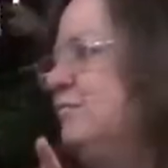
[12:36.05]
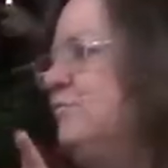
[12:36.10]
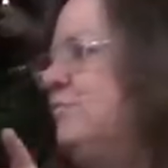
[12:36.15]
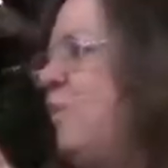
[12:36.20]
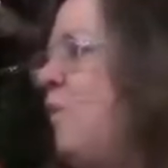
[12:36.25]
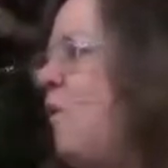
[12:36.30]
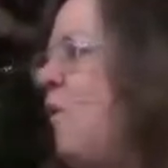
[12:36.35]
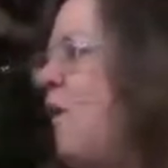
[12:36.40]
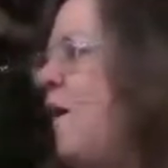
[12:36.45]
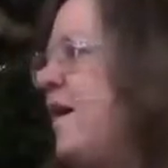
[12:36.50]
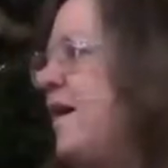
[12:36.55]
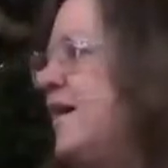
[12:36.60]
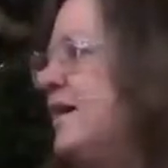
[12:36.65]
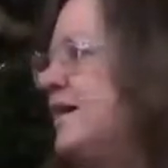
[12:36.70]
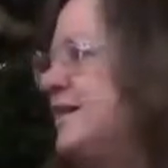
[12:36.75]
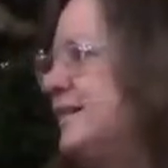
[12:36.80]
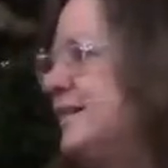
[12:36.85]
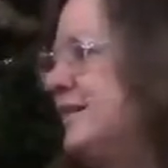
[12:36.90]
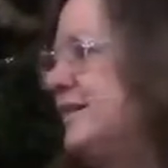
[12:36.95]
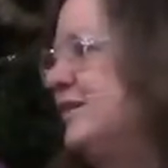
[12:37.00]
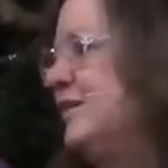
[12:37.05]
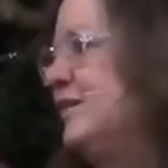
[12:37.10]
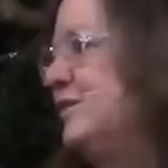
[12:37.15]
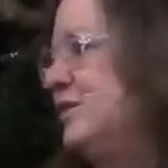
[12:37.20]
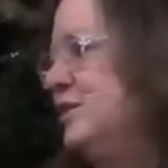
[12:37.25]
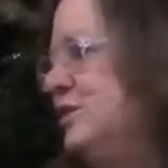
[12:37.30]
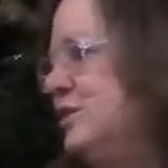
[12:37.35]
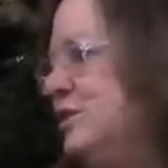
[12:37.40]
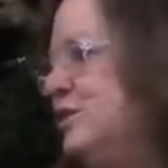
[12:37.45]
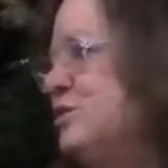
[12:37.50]
Boy,
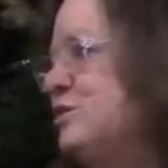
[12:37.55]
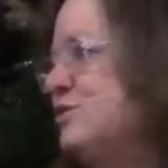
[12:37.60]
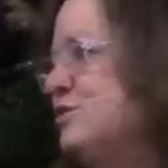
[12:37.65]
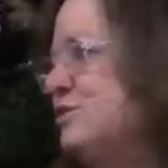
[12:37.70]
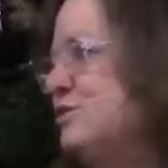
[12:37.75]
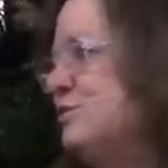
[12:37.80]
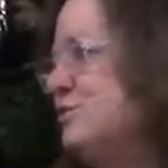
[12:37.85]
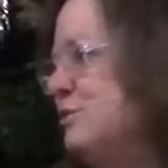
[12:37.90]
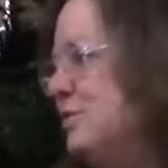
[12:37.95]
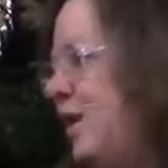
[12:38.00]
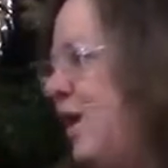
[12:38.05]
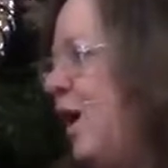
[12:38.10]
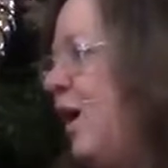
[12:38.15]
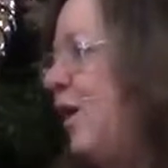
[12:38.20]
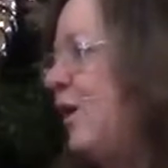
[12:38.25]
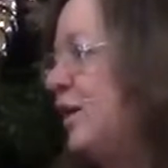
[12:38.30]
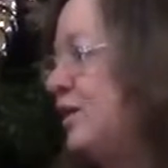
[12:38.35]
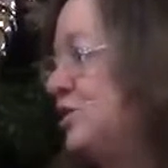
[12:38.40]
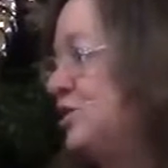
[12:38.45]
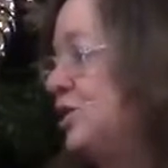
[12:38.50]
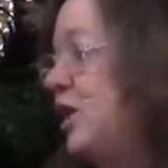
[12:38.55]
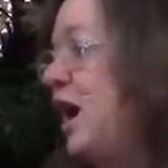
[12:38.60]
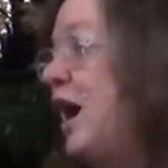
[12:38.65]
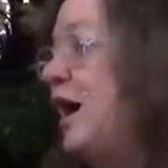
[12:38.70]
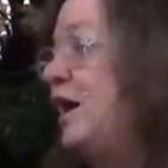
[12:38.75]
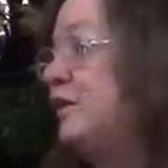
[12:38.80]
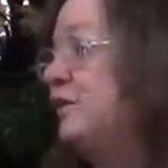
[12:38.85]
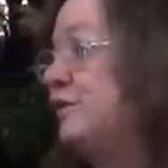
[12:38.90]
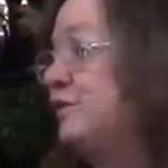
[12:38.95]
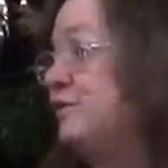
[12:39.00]
you are a
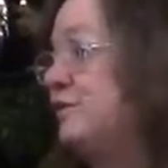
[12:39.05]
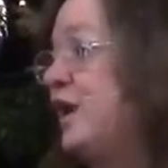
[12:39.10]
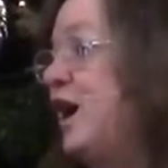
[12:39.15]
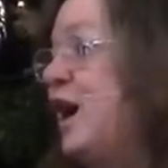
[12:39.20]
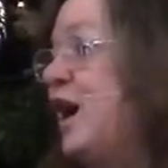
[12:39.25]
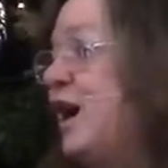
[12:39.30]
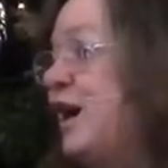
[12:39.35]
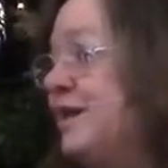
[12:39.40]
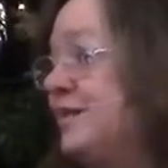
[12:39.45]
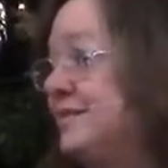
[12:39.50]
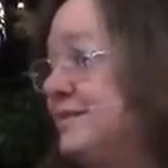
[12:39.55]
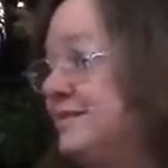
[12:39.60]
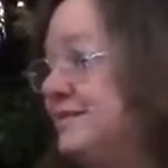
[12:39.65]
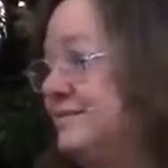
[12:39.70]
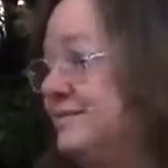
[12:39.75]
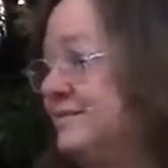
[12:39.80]
child of God.